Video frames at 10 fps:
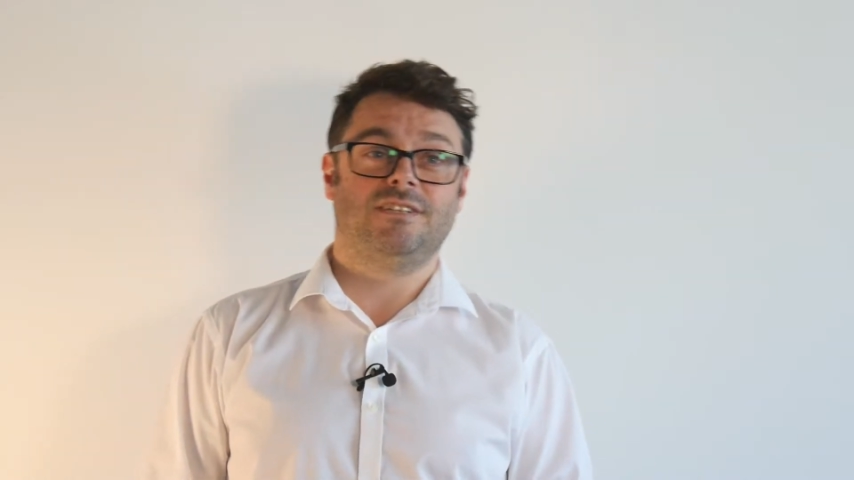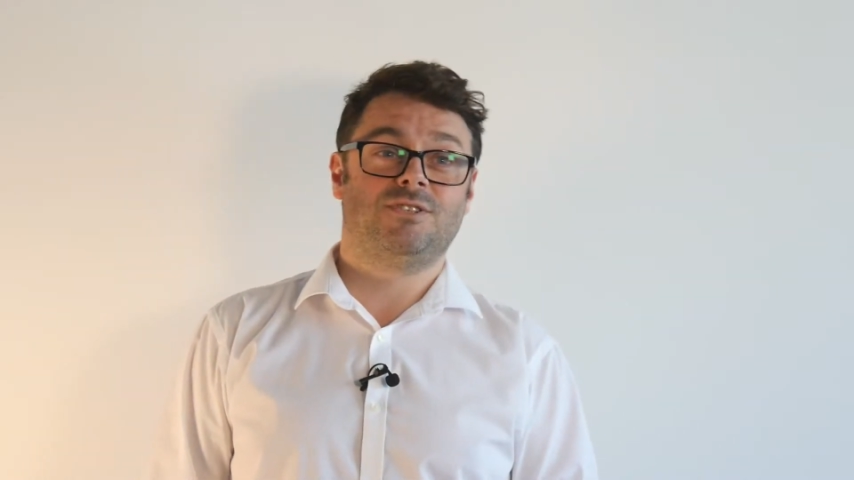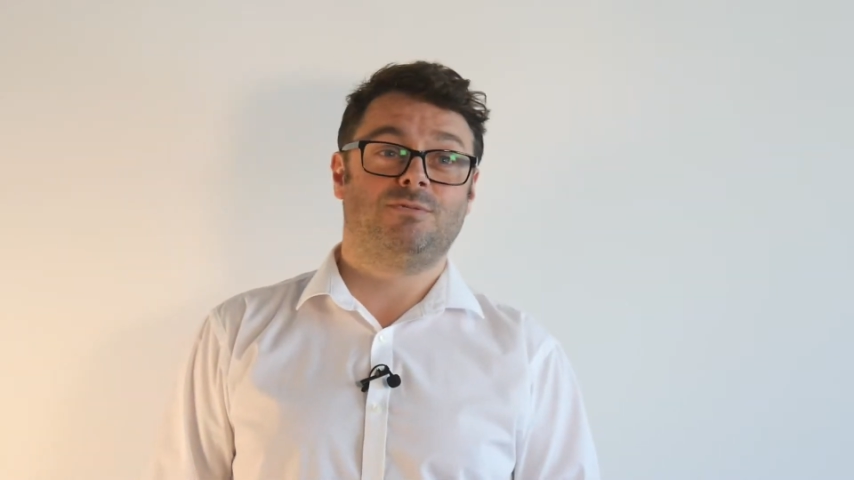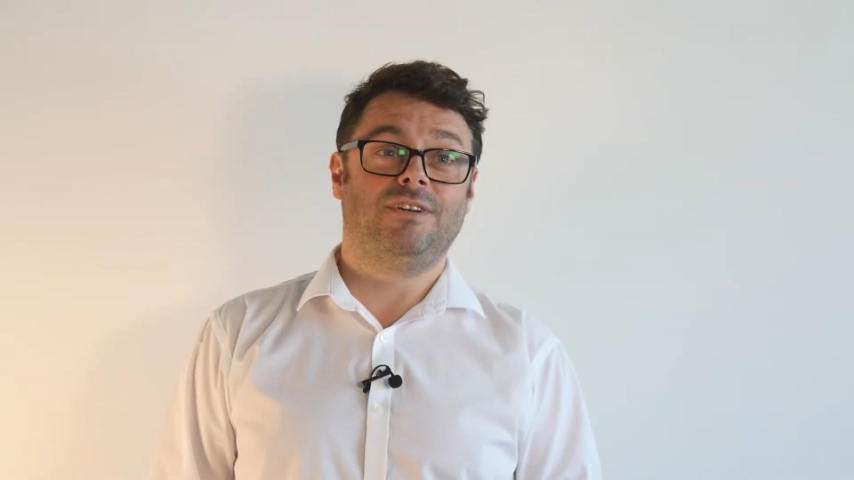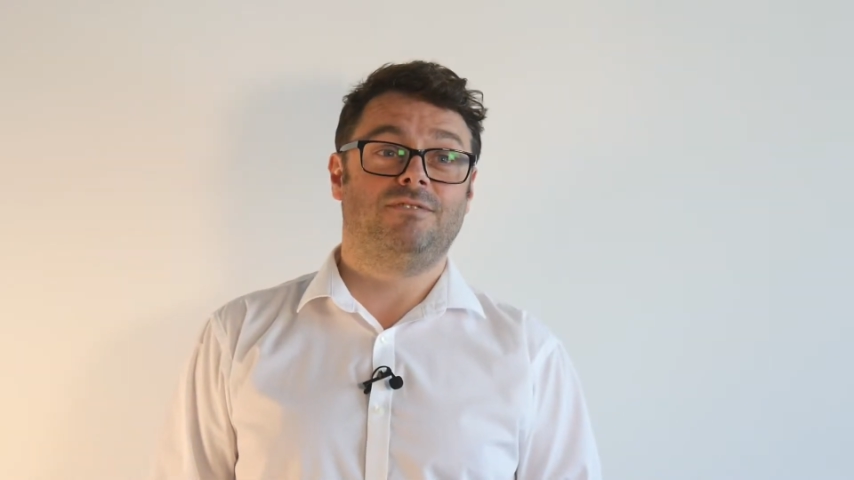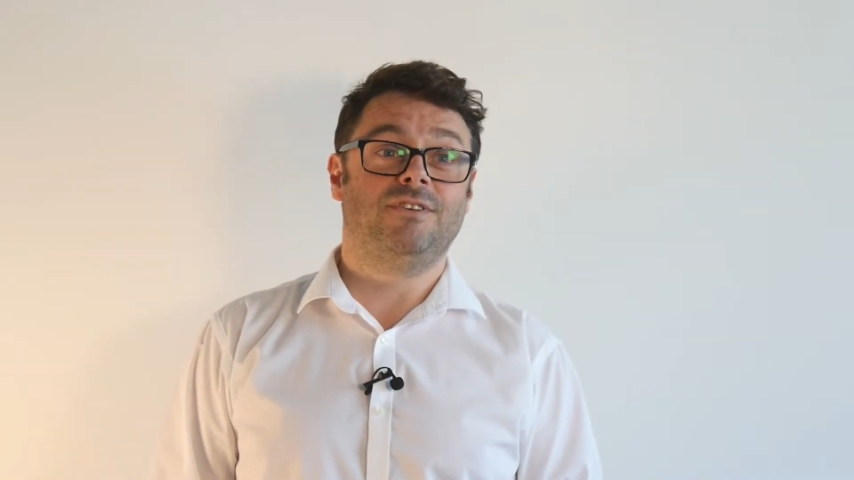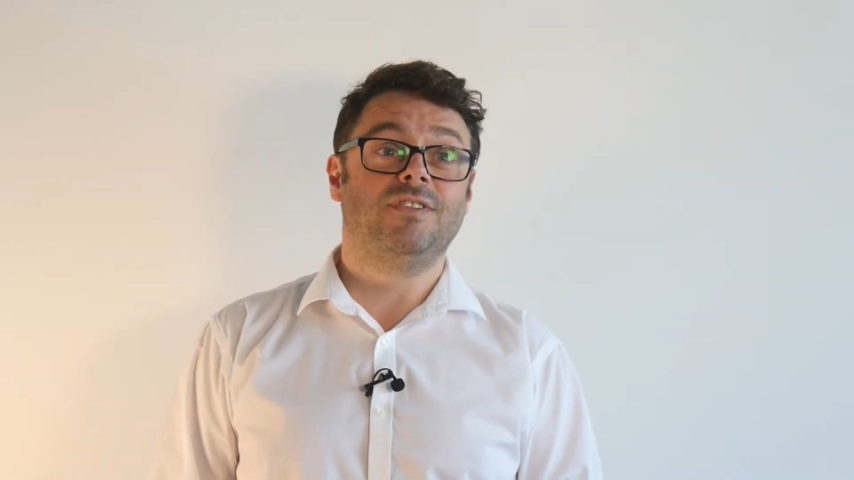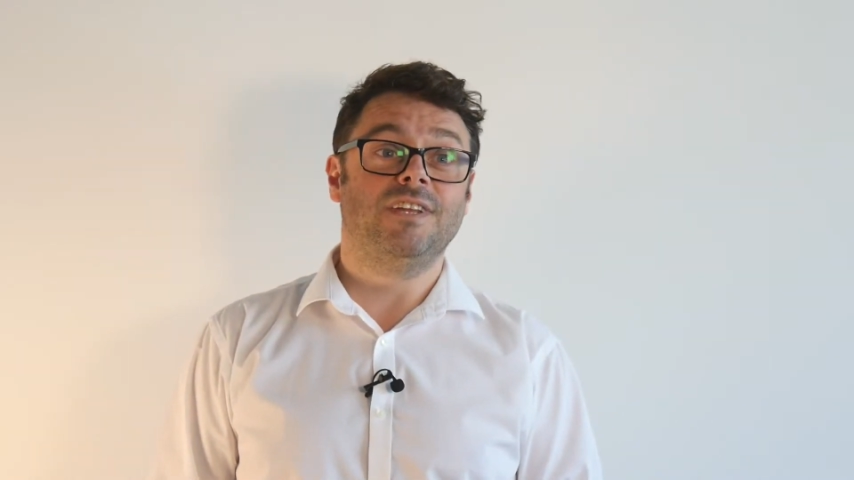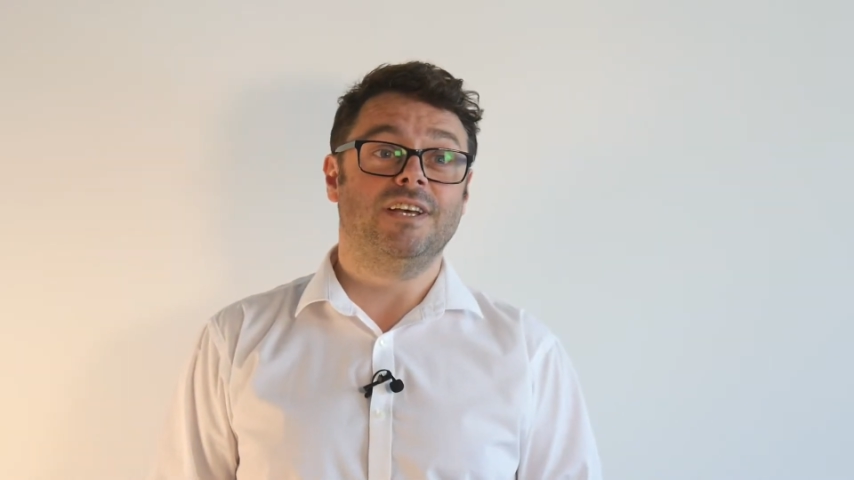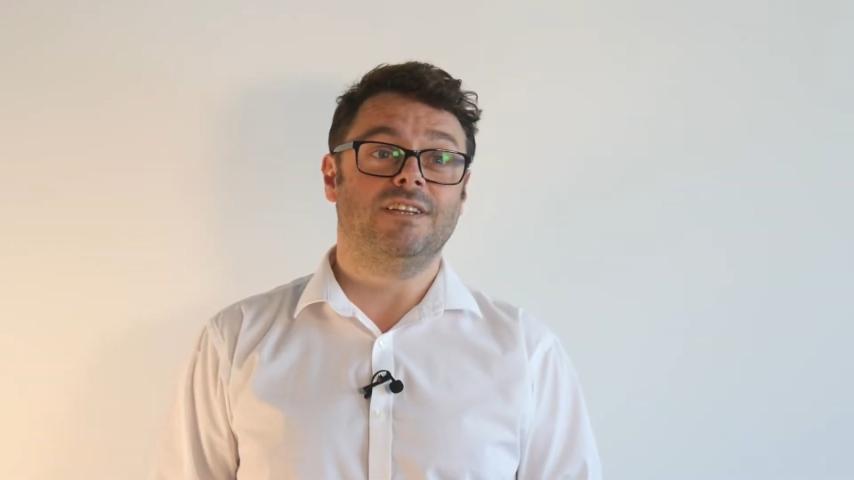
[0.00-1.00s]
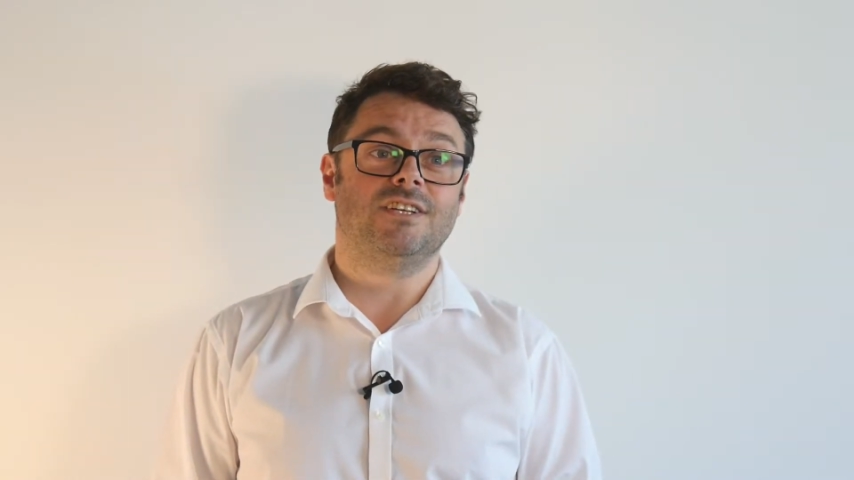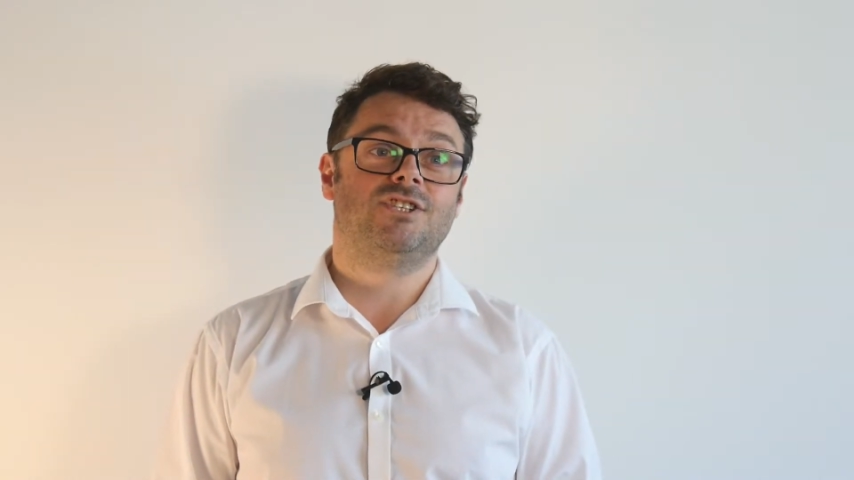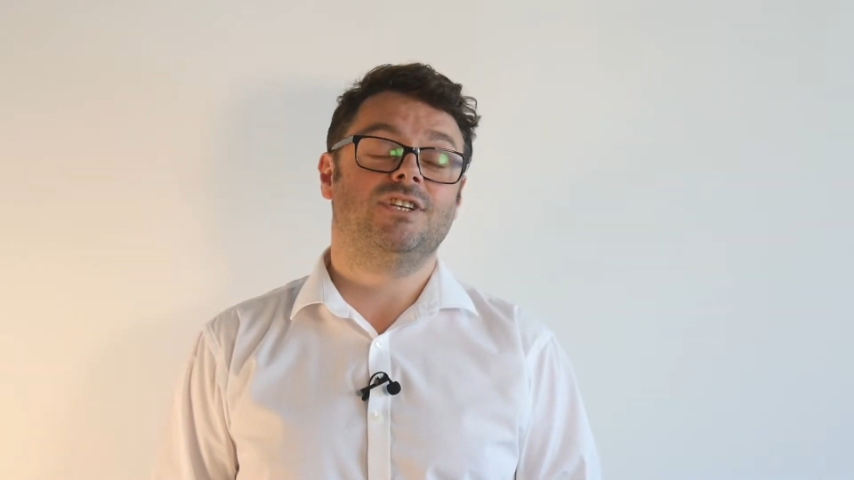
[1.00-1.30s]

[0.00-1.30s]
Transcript: a 25th year this